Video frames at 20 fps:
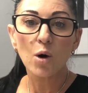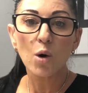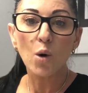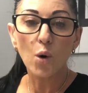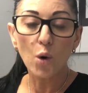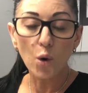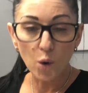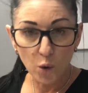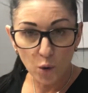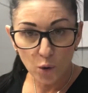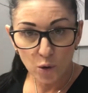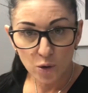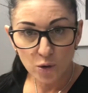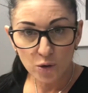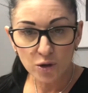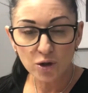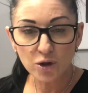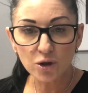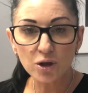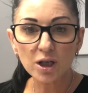
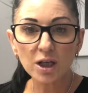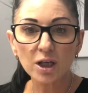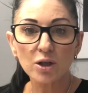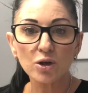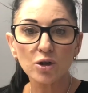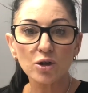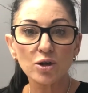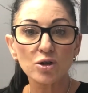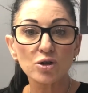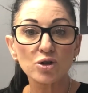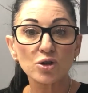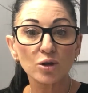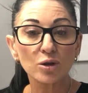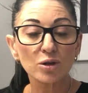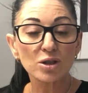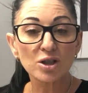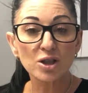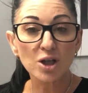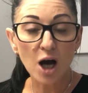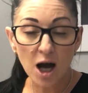or you can use
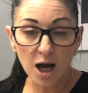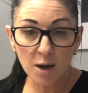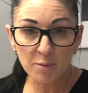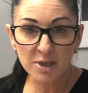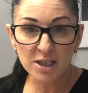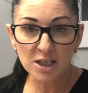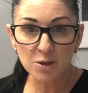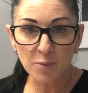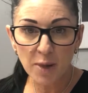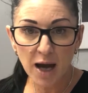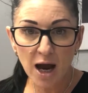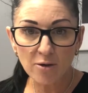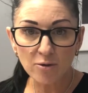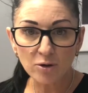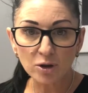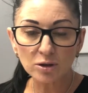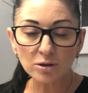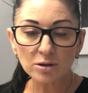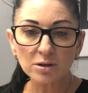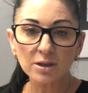your diamond
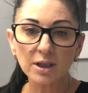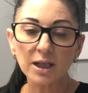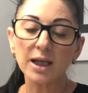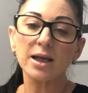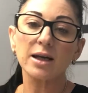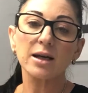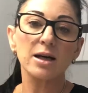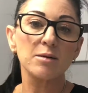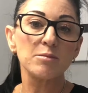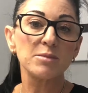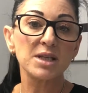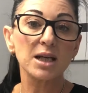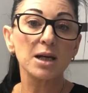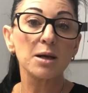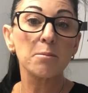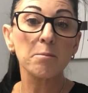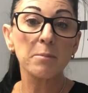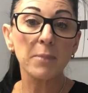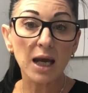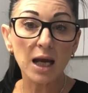barrel. It comes in
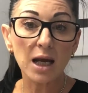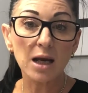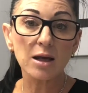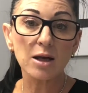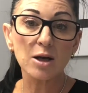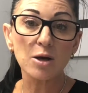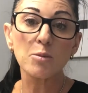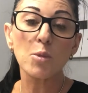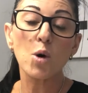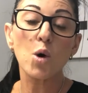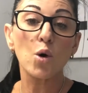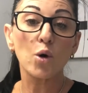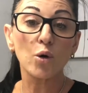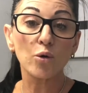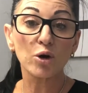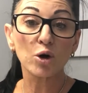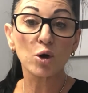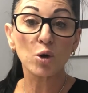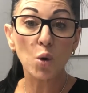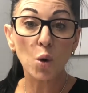a medium
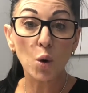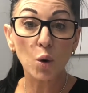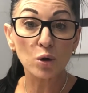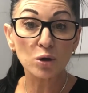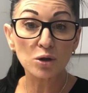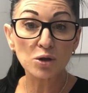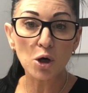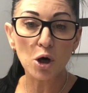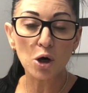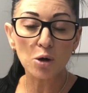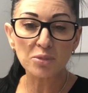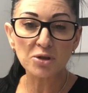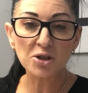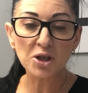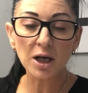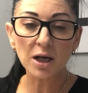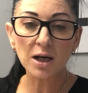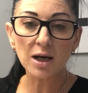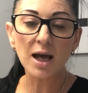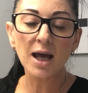or a coarse
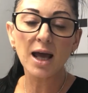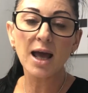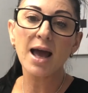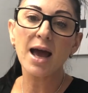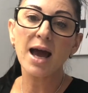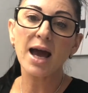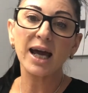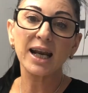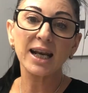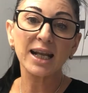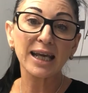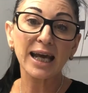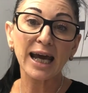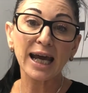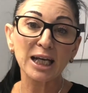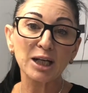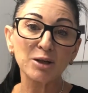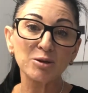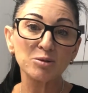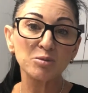option. And
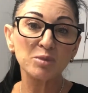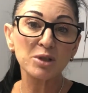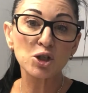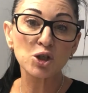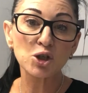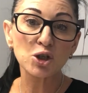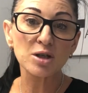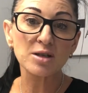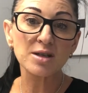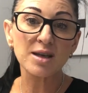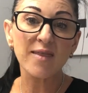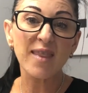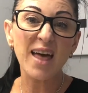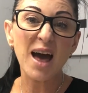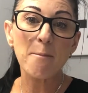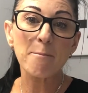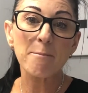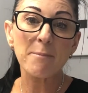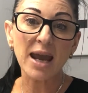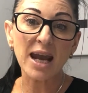again, I would be choosing
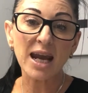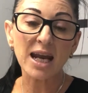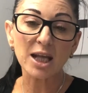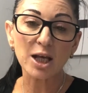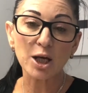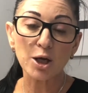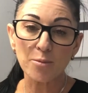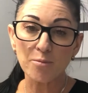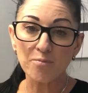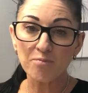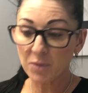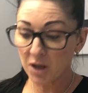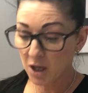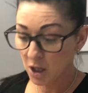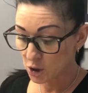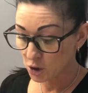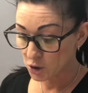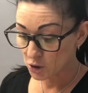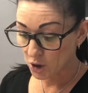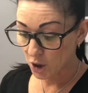that
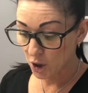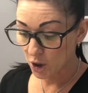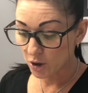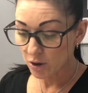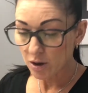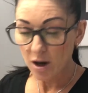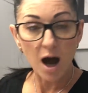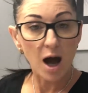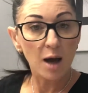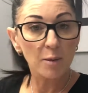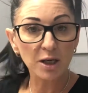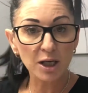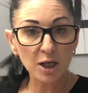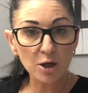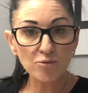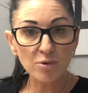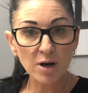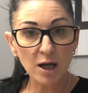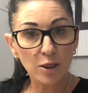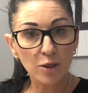medium. So I'm
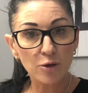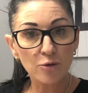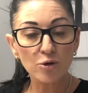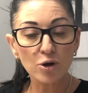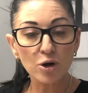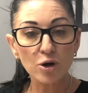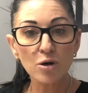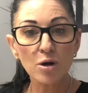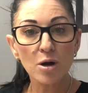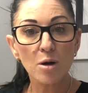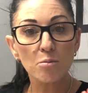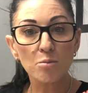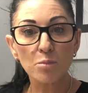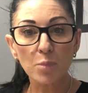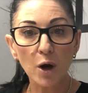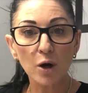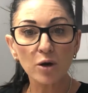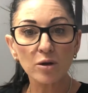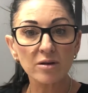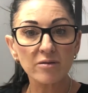going to run through
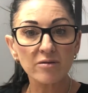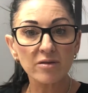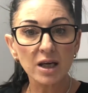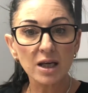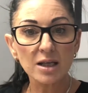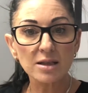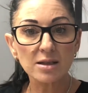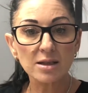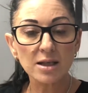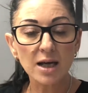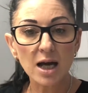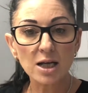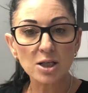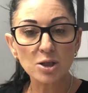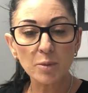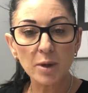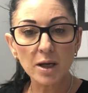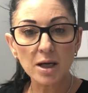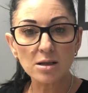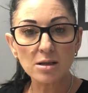both of these
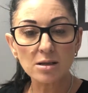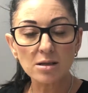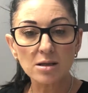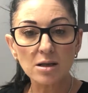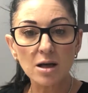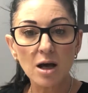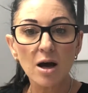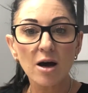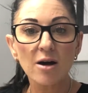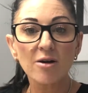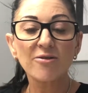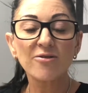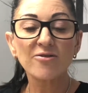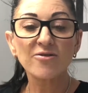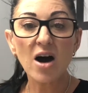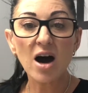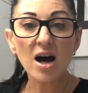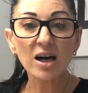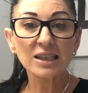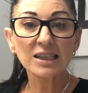attachments,
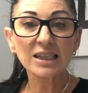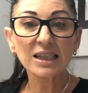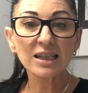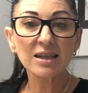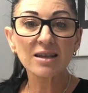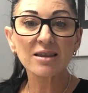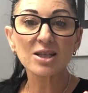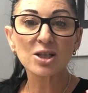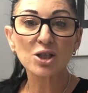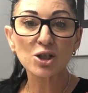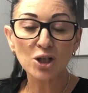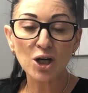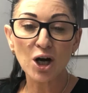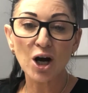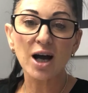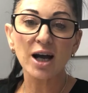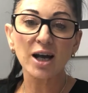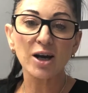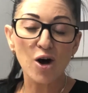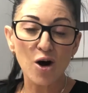filing the
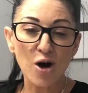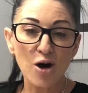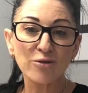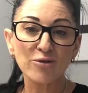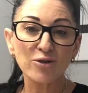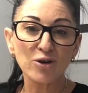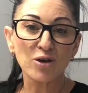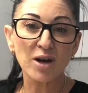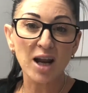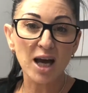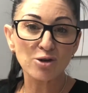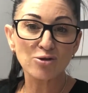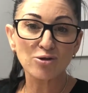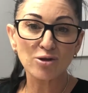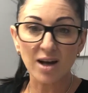shine off your natural